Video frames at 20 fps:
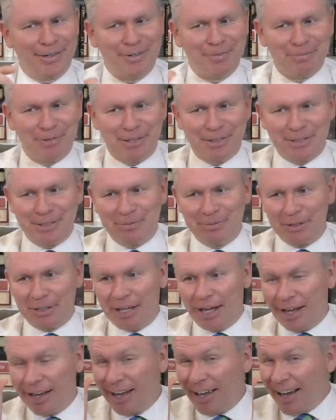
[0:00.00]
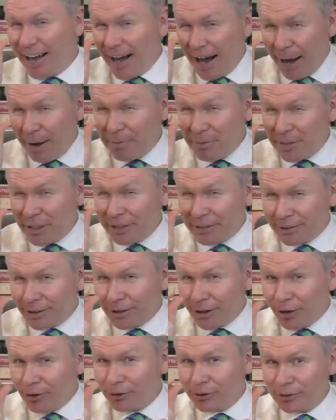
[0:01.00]
President McKay, I'm this
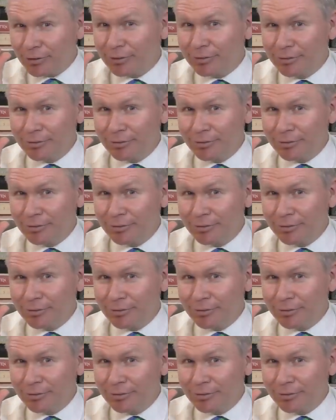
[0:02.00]
close.